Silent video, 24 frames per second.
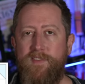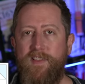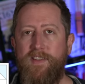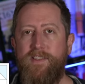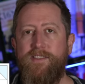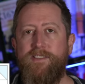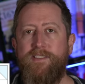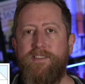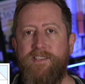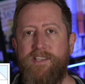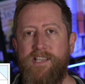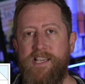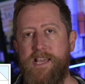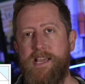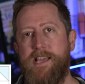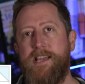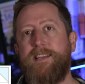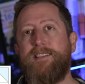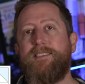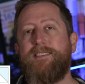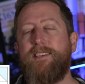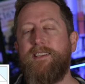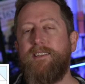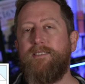C,
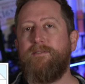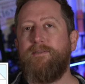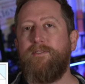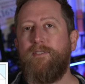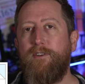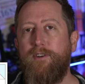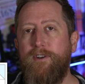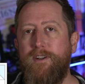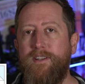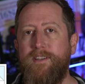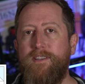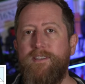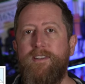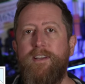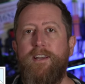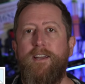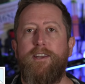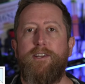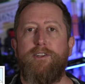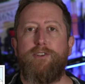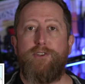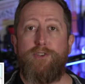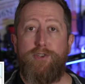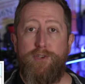it's converted
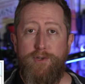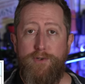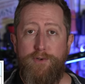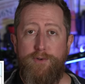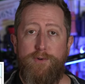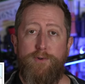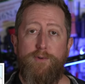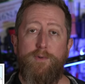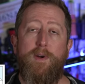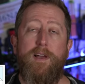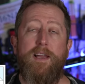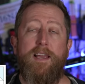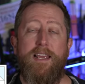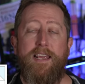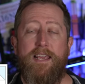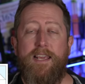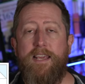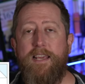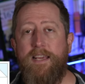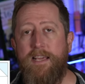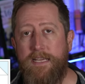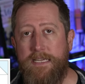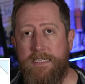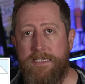to
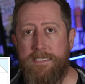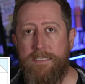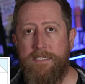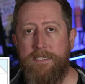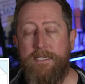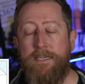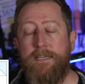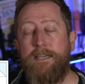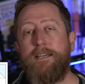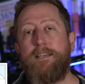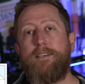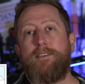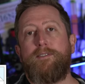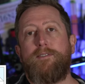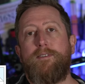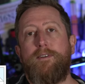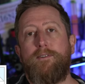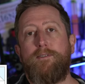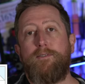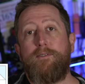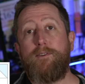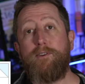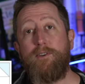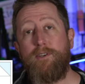heat.
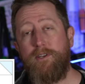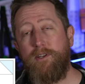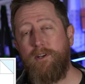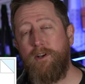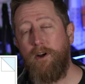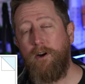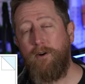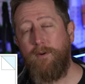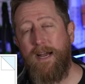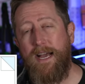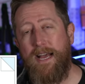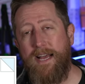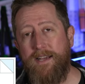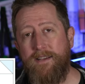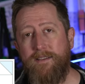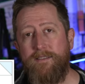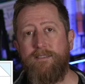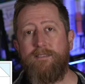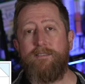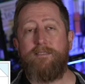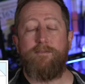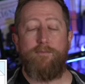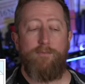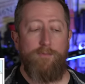So good
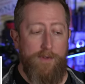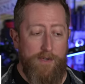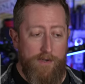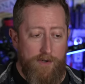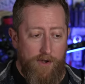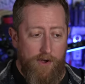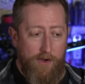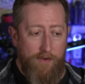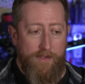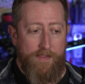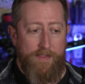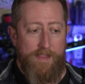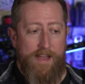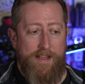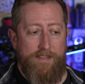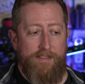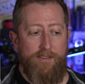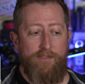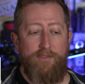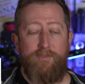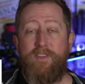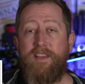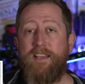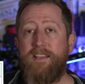coax, we're calling that
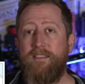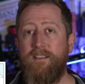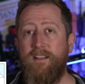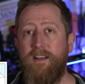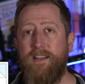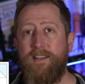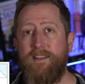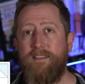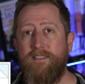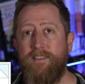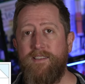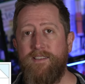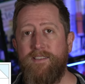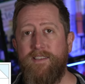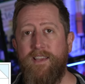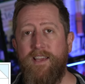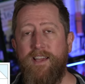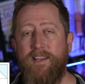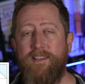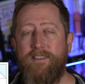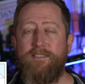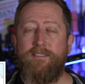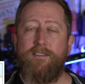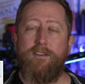the feed line in this
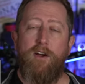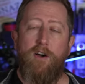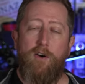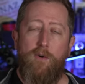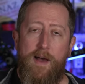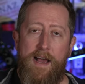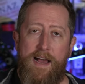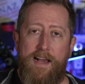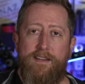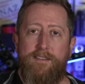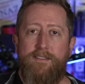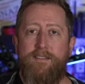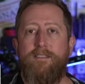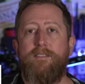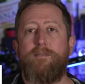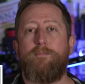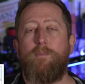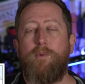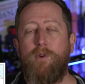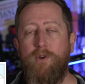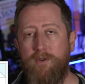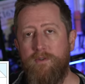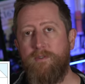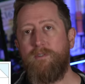case. Coax is
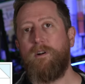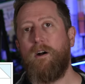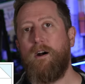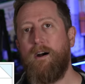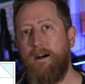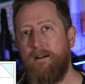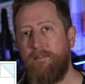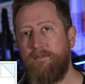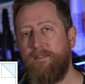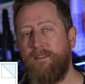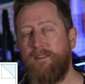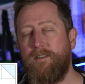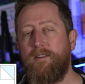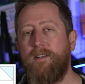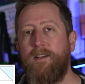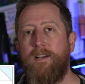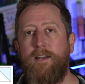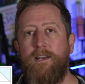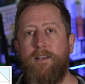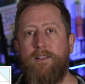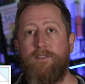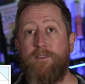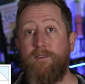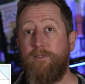most often
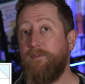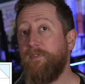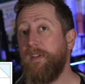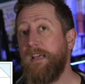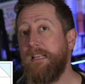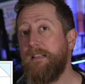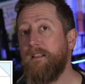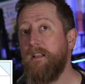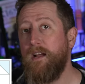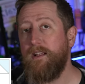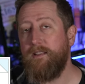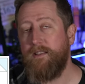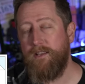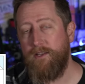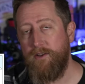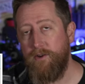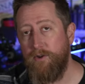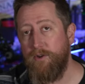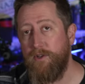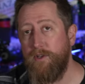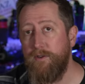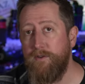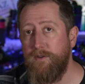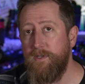the feed line that
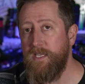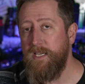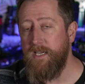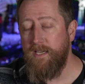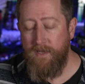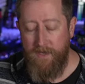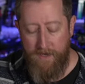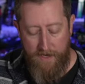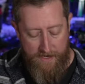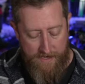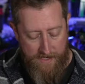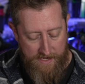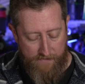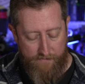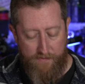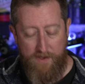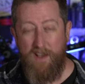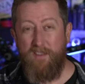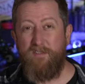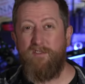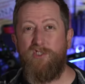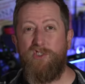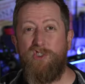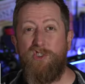you're using. If
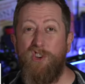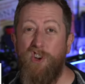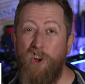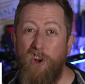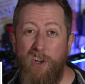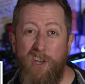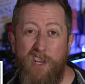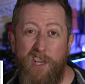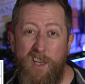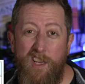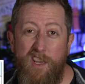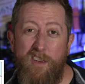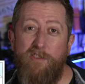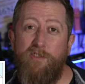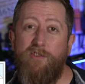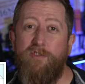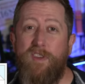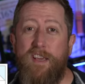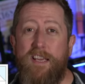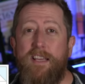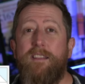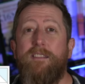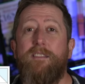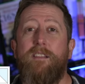you have junky
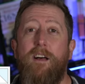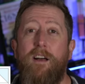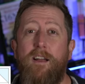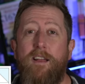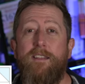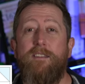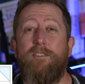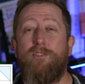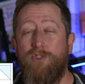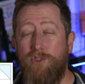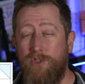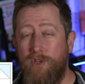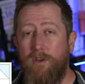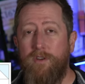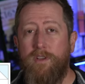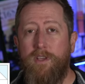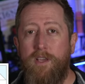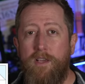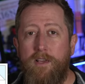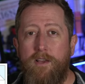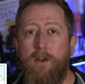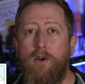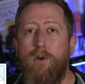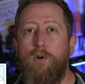feed line,
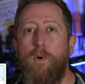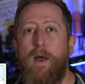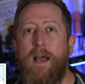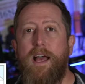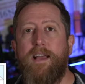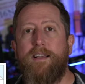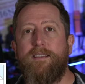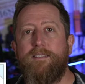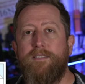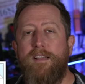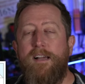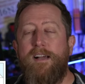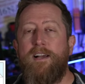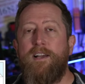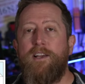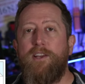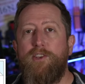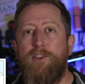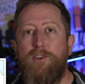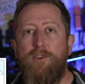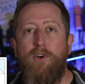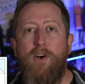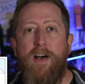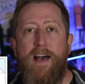junky coax,
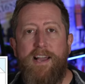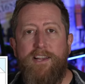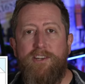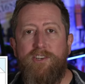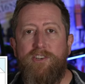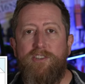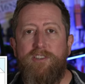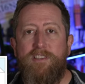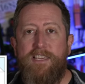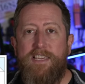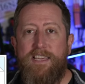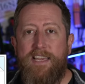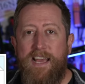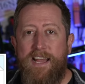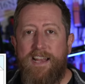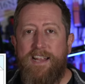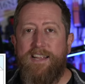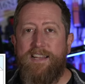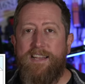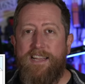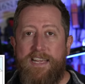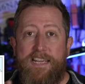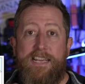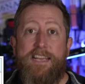you'll actually get
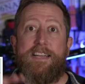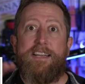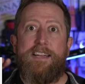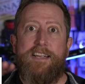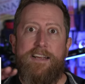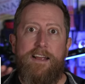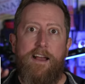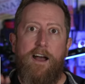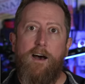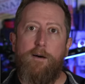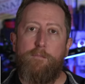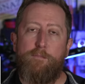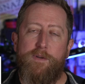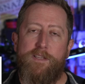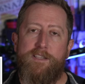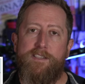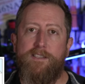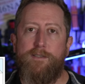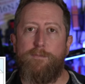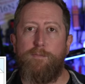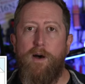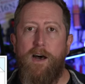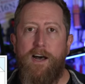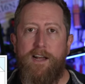it heating up in
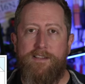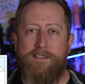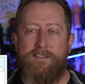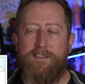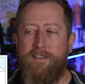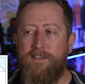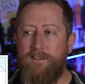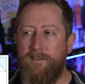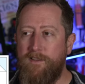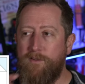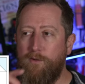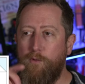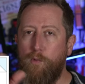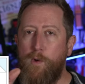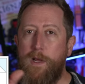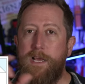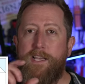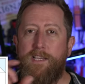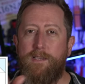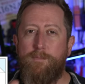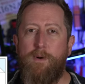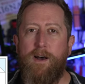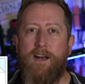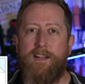spots in the
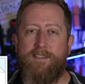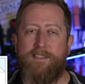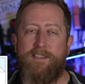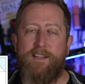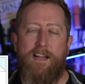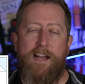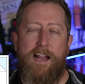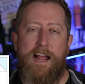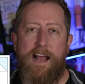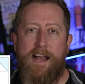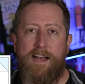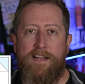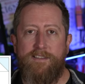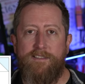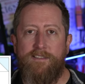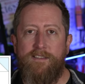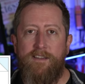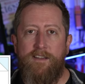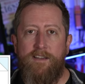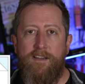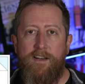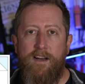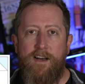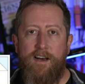weak spots that it has
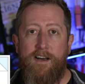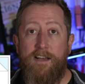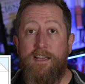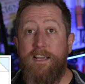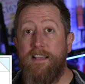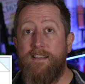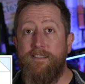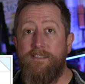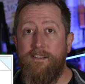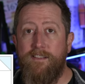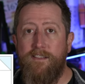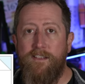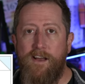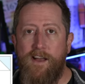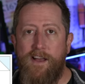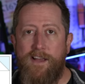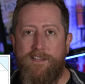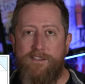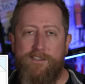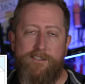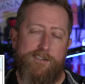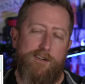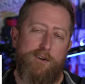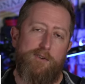uh, in the
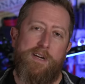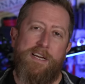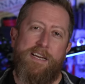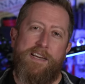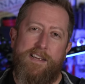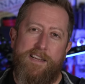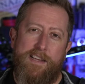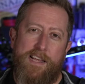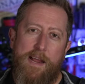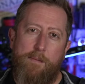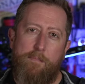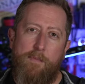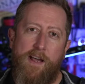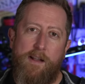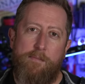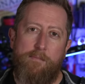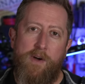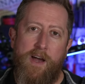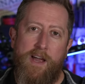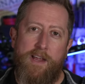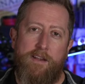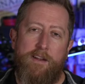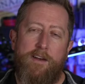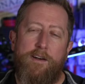line. So keep that in
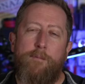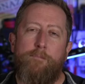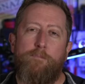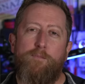mind.